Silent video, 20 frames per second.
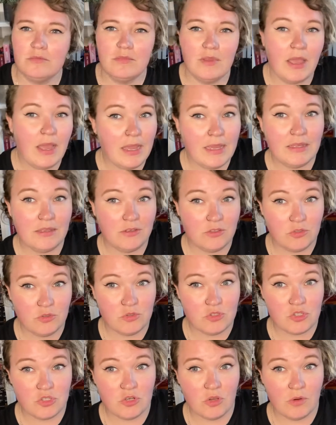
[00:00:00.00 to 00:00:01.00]
I
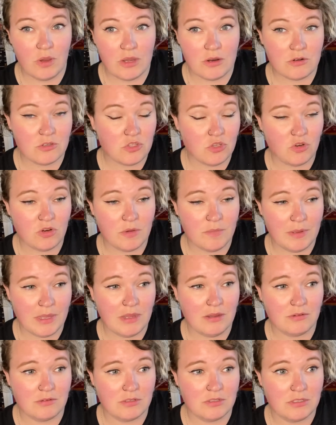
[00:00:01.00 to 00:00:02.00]
used to know how to talk
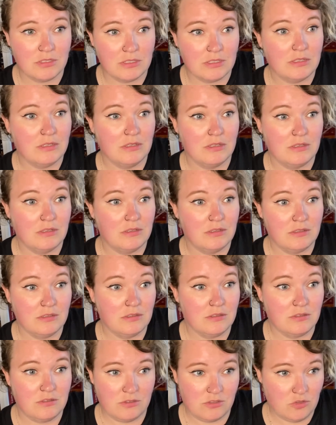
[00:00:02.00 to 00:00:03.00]
about
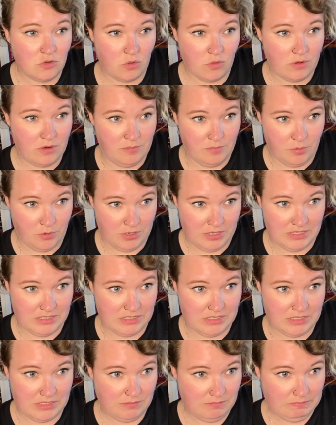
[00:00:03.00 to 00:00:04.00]
story
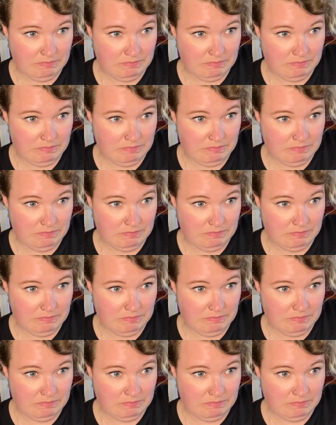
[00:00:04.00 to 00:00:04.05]
points.